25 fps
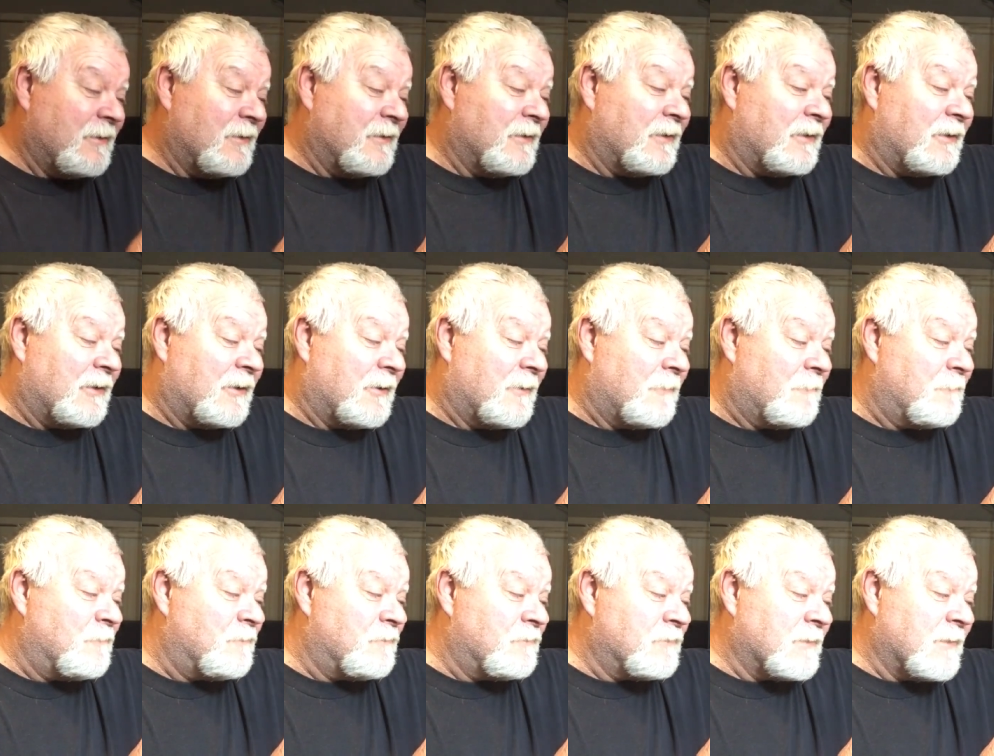
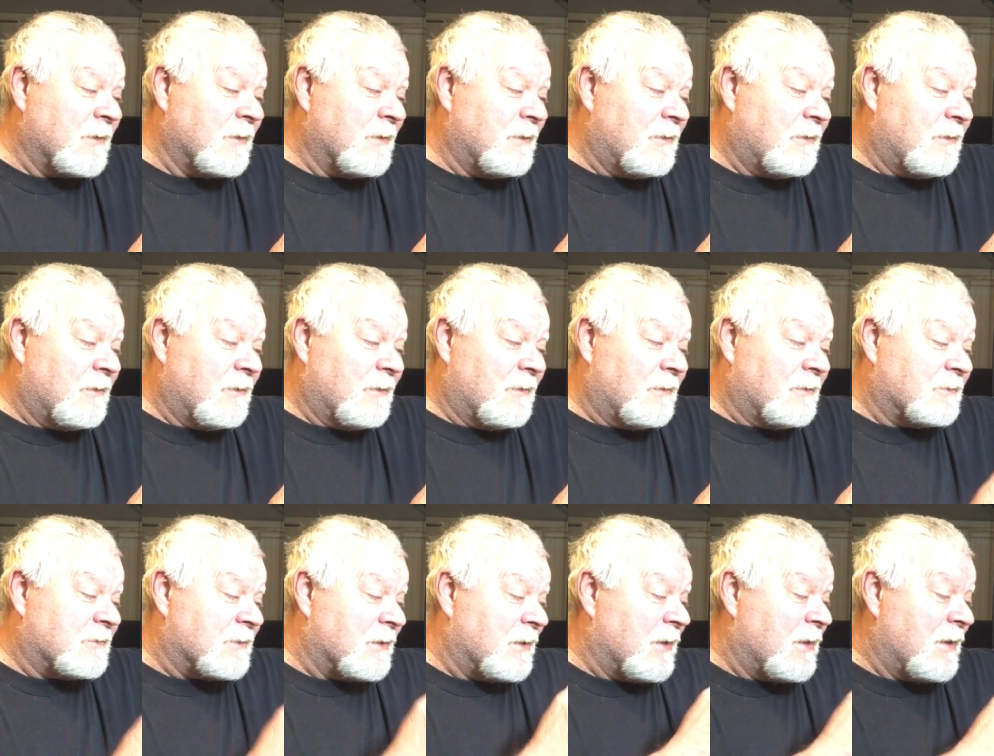Um,
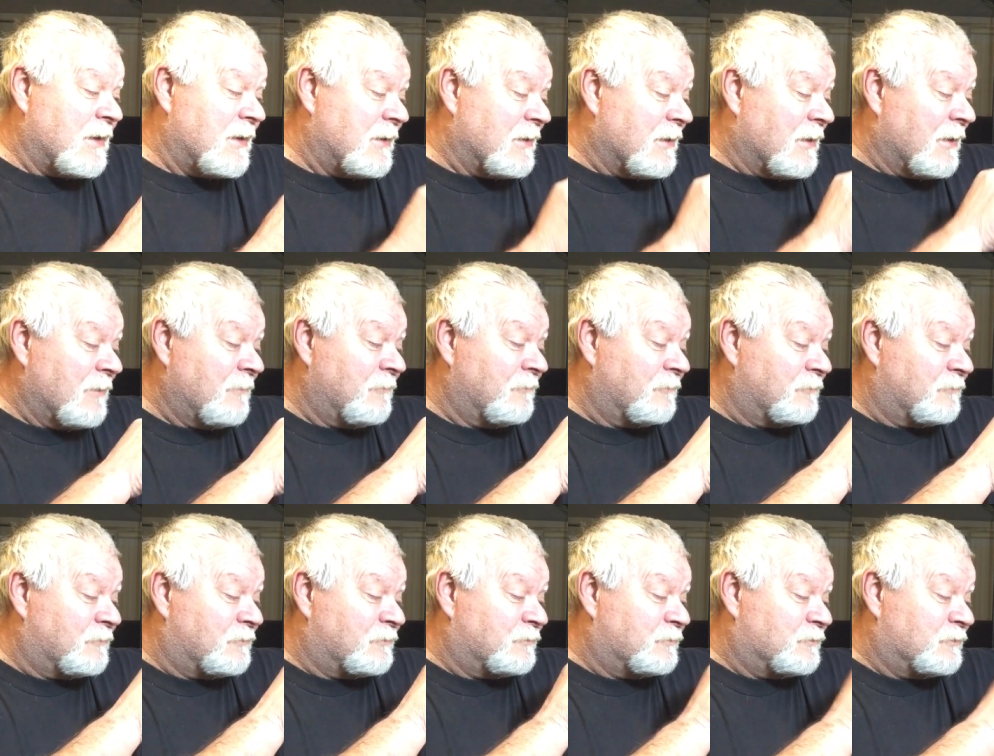tonight I'm
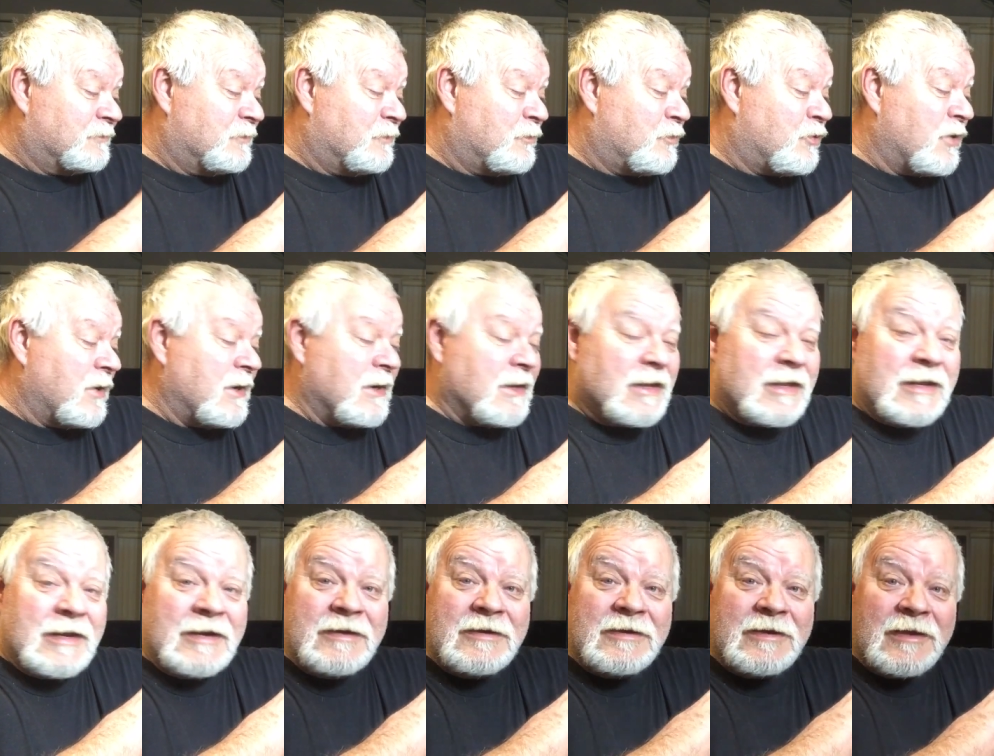putting
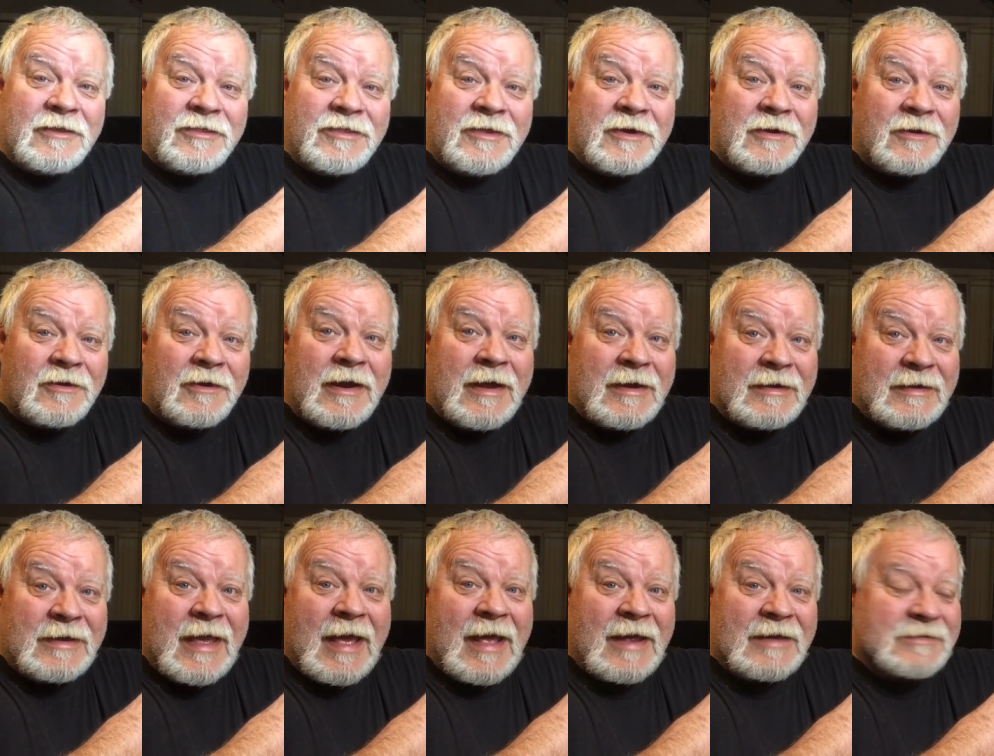in the thicker head
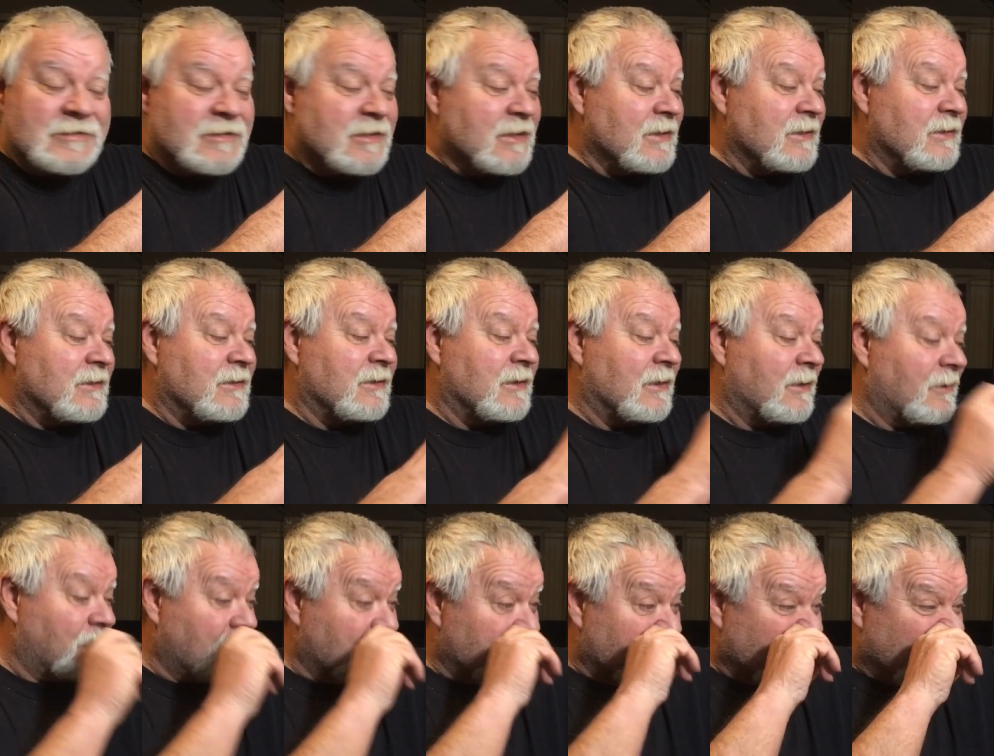gasket and
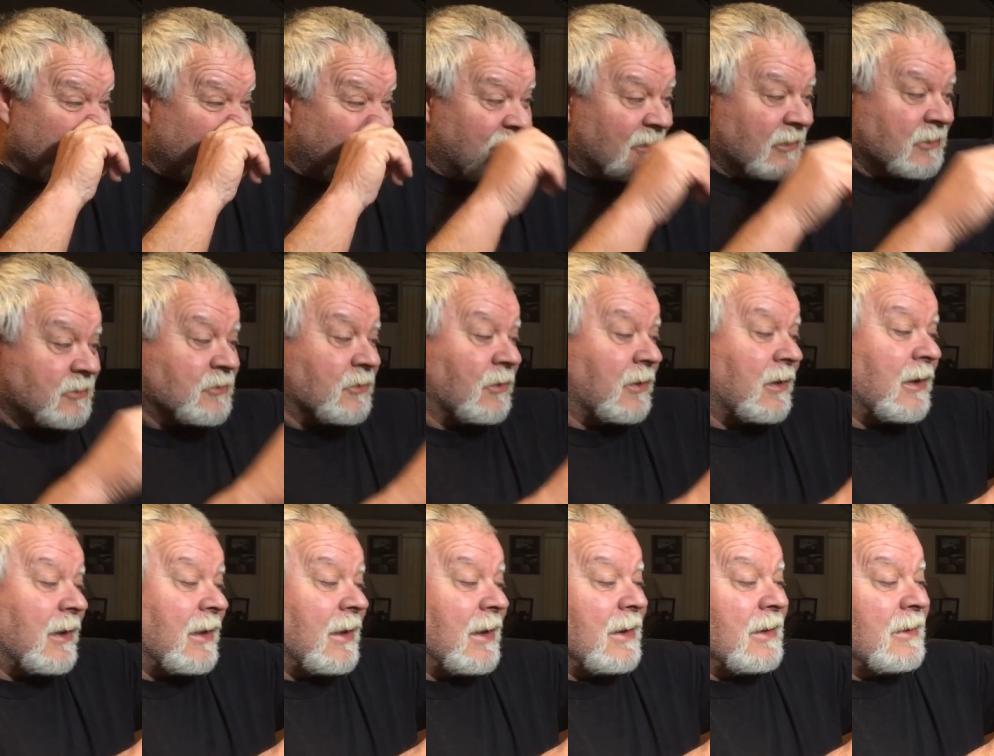I'm going to give it a
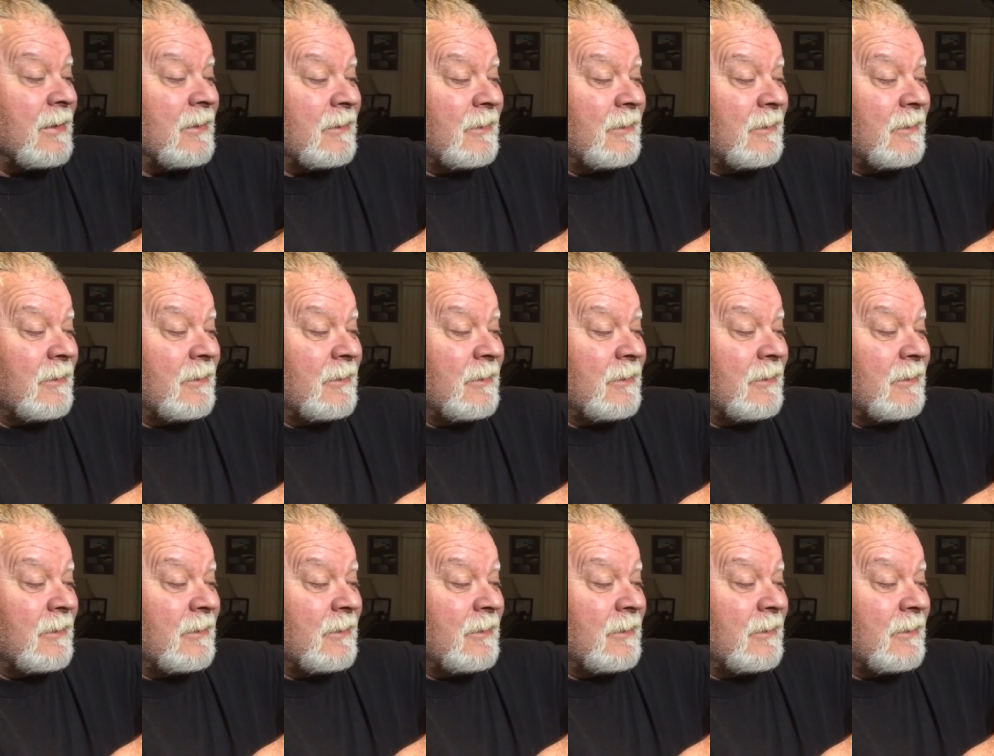try.